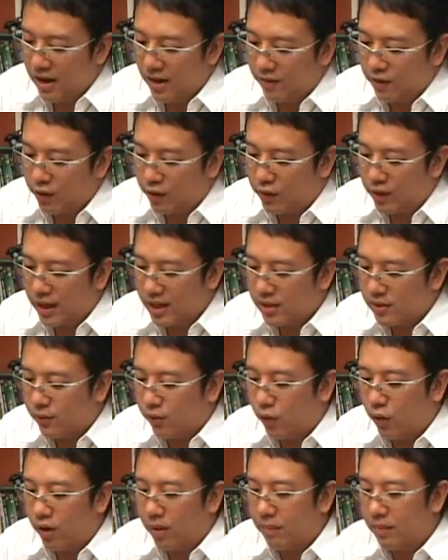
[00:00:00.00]
you have your
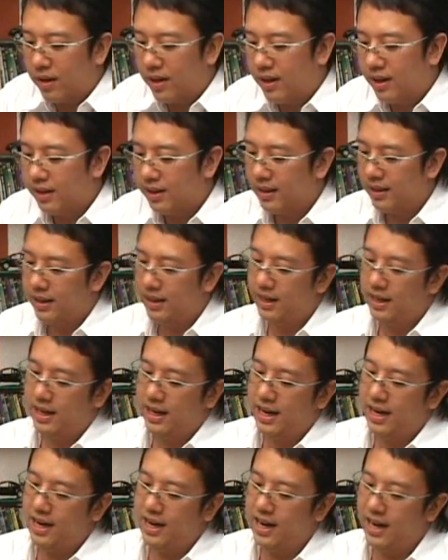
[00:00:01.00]
transformer,
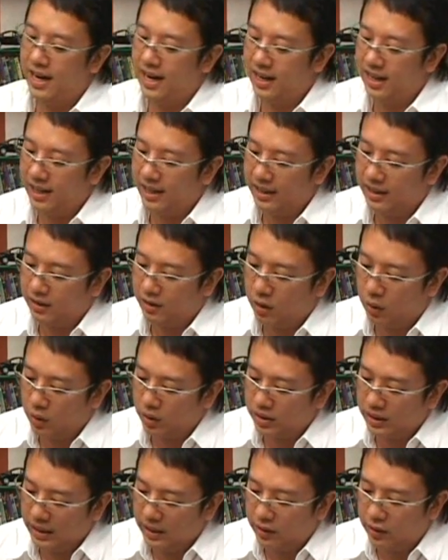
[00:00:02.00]
and then it
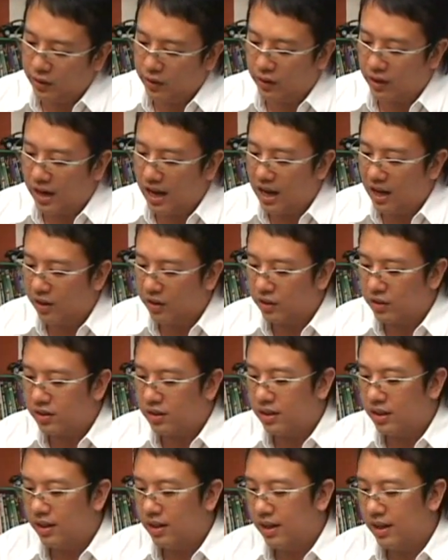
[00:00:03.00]
goes into your
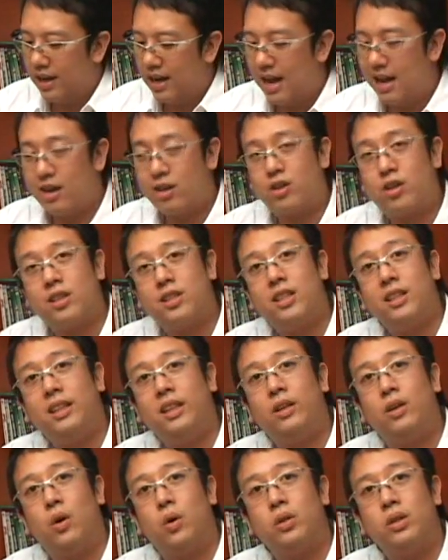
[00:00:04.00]
house.
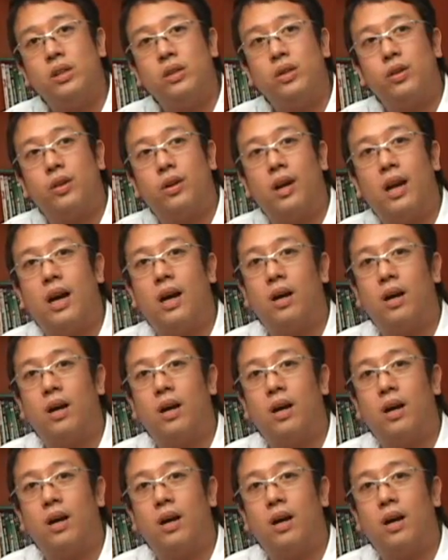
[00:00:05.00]
Electricity goes into your